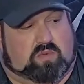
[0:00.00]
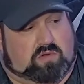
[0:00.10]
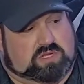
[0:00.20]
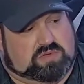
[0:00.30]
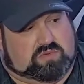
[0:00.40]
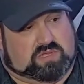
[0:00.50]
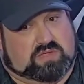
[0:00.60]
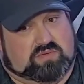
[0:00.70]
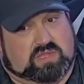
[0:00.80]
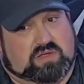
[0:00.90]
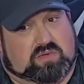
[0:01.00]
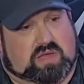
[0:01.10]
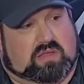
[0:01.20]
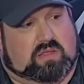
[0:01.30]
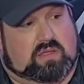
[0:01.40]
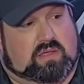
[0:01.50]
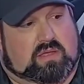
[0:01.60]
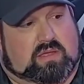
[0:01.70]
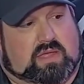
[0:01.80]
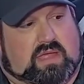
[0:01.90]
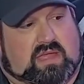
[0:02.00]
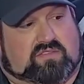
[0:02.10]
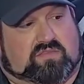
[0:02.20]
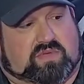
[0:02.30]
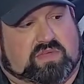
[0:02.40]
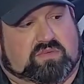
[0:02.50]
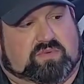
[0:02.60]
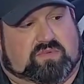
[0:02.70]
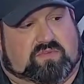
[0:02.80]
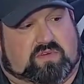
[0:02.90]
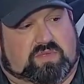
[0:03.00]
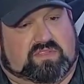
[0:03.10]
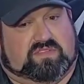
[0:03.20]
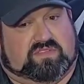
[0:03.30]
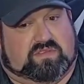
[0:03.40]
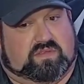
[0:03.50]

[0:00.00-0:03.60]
works really, really well. It has really good performance.